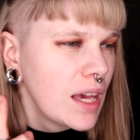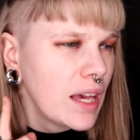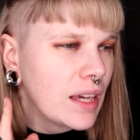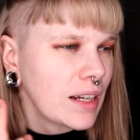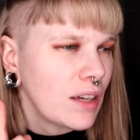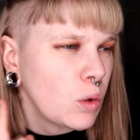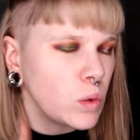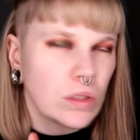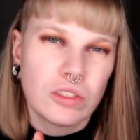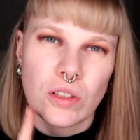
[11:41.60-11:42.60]
And I
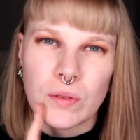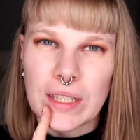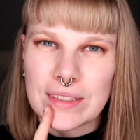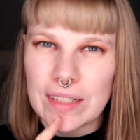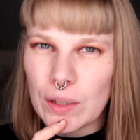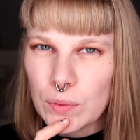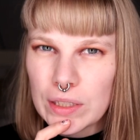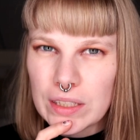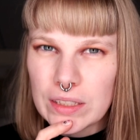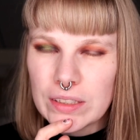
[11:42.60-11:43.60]
also guess that I
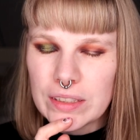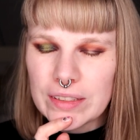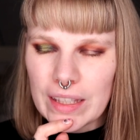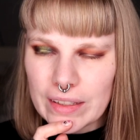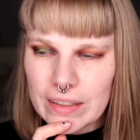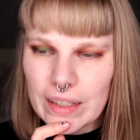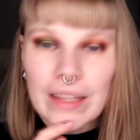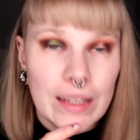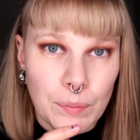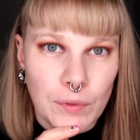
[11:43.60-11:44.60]
will take
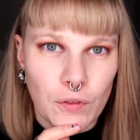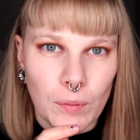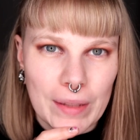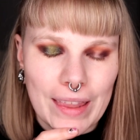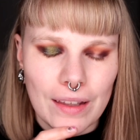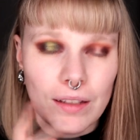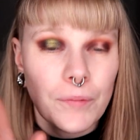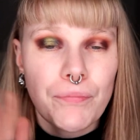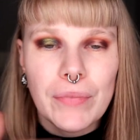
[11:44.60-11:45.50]
a lip from Lethal.